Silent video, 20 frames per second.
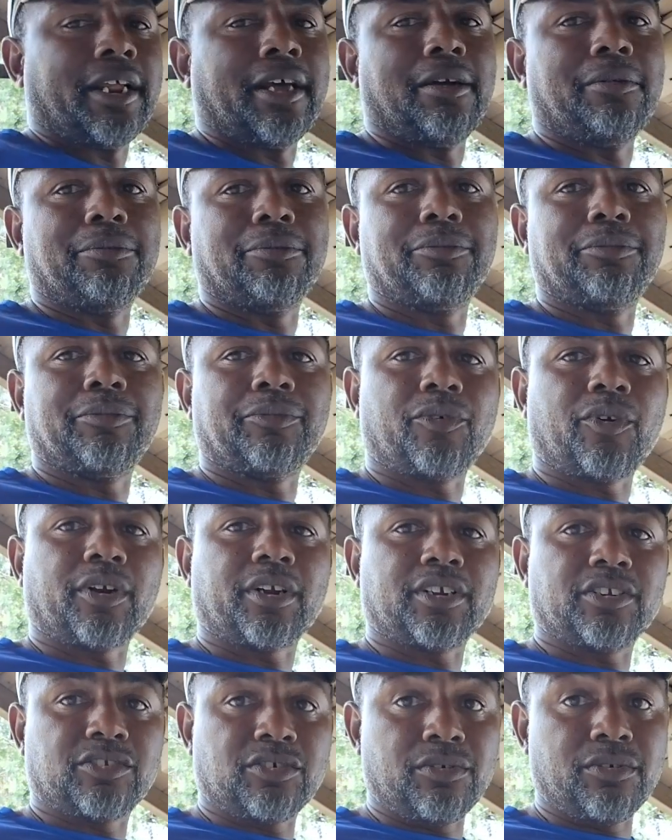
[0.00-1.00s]
I'm
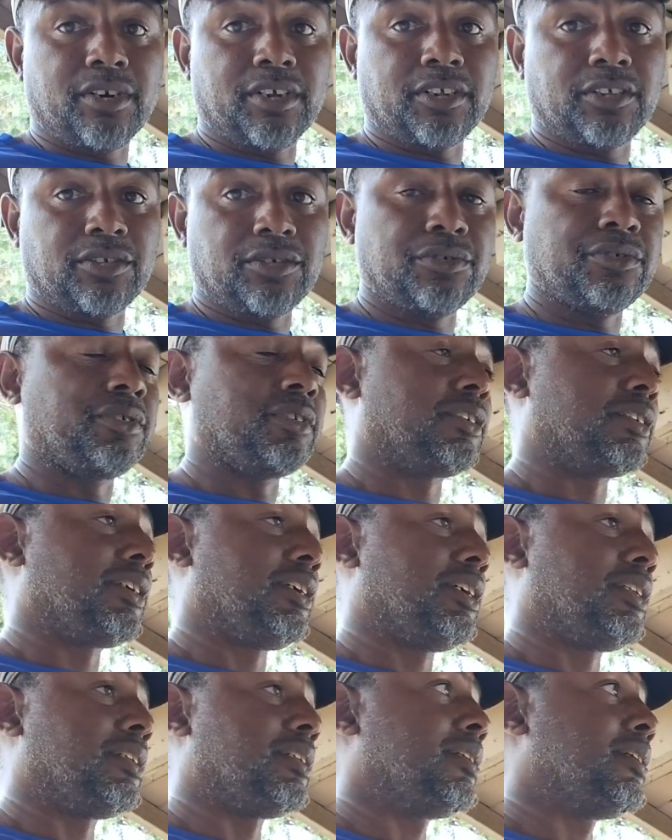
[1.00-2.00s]
working towards too, is
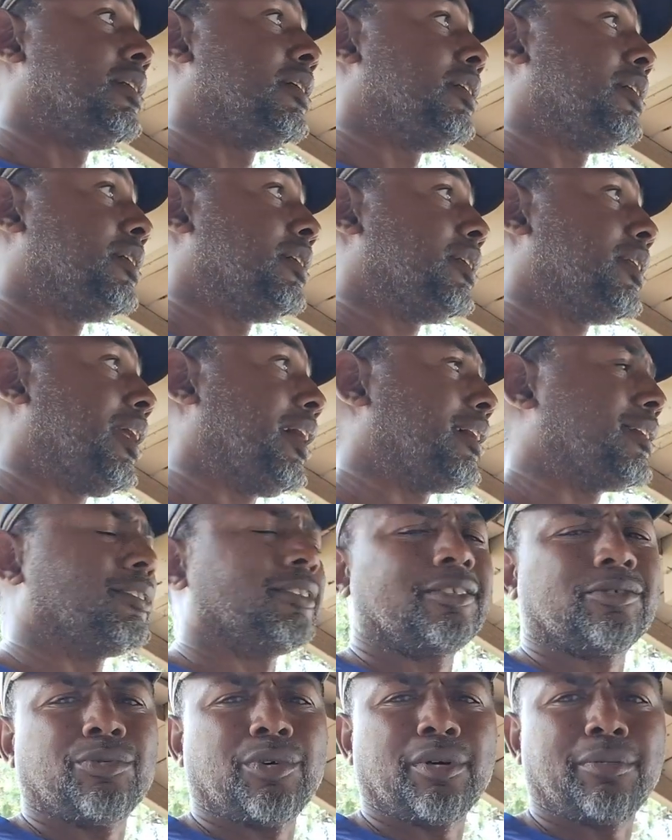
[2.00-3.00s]
getting like a
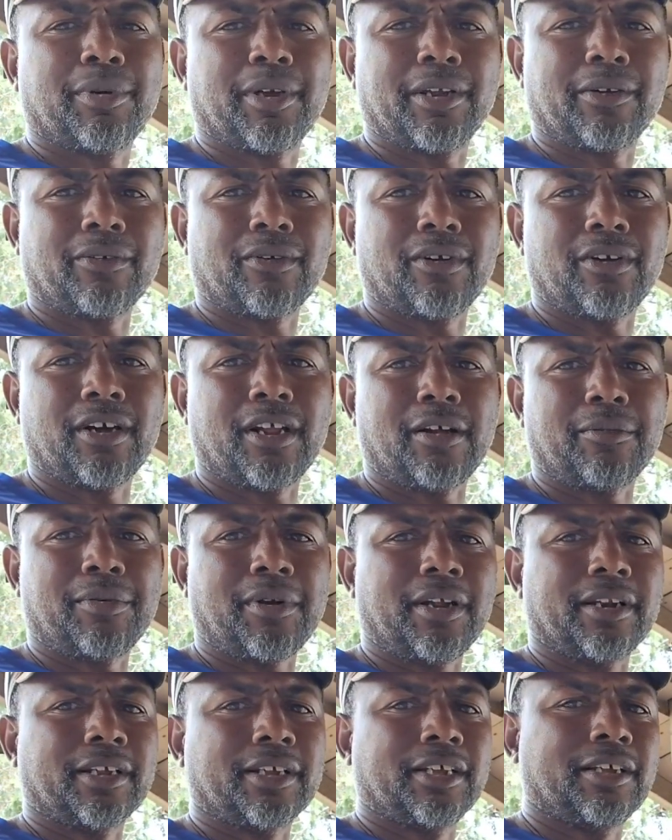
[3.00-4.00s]
swim bait rod. I
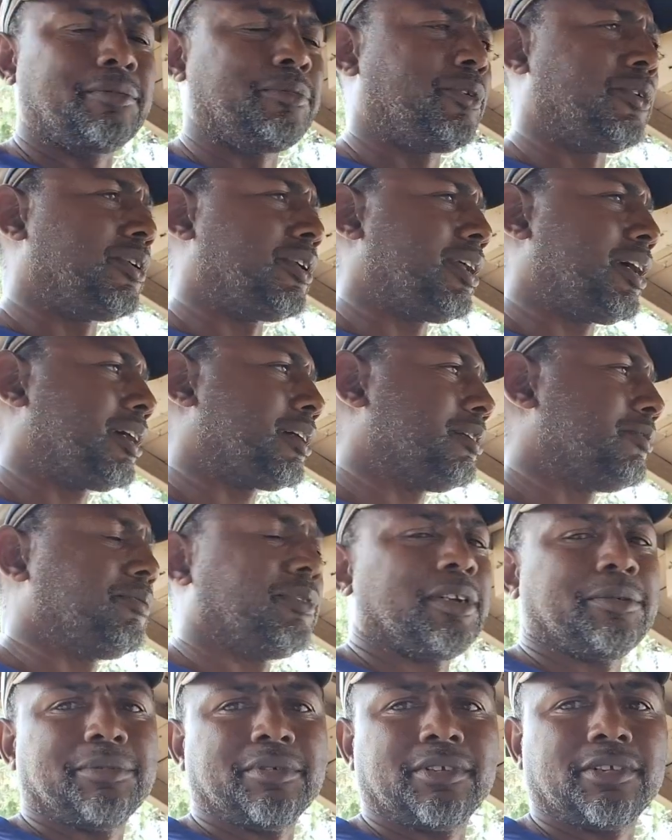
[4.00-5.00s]
probably get more like a
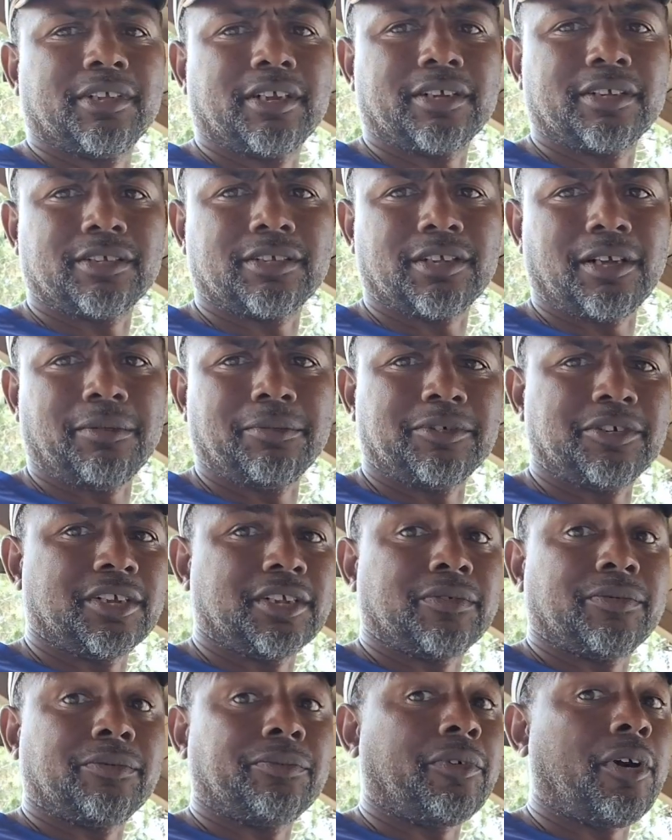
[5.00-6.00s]
flipping stick or something
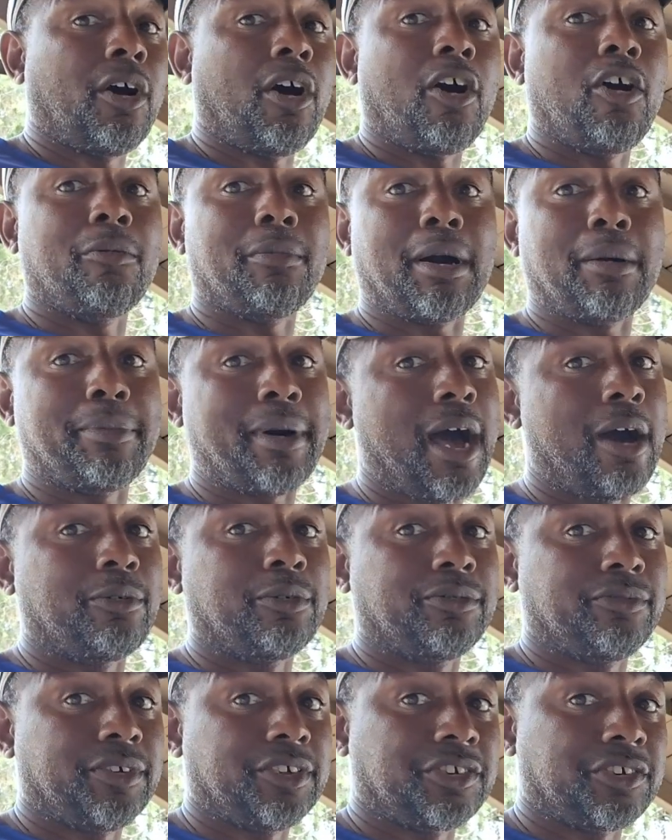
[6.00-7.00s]
just for all my power
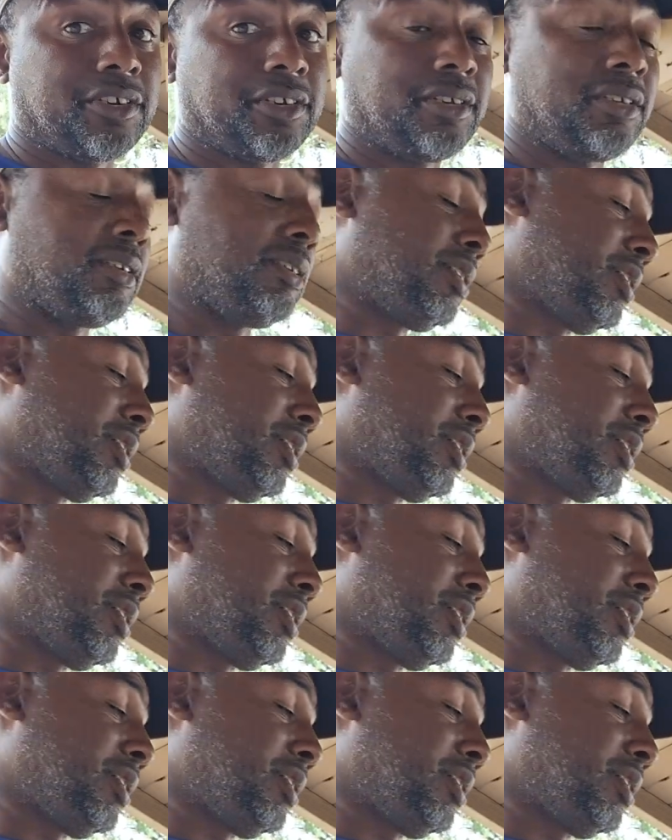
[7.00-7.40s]
fishing.